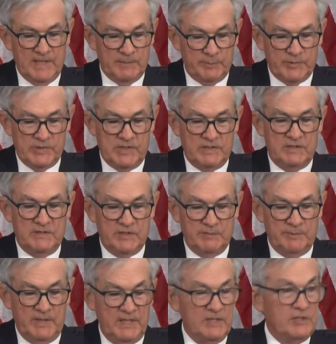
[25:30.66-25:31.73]
and persistent
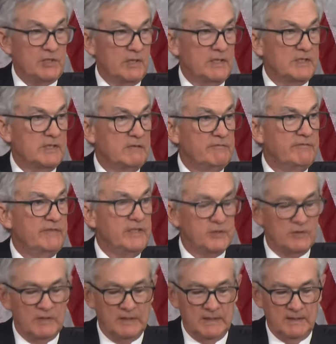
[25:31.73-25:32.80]
supply shocks that
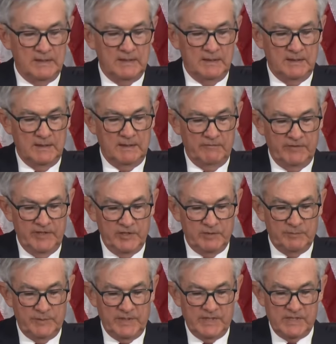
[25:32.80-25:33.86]
featured in the
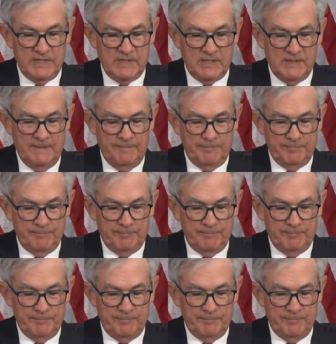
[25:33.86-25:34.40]
inflation process.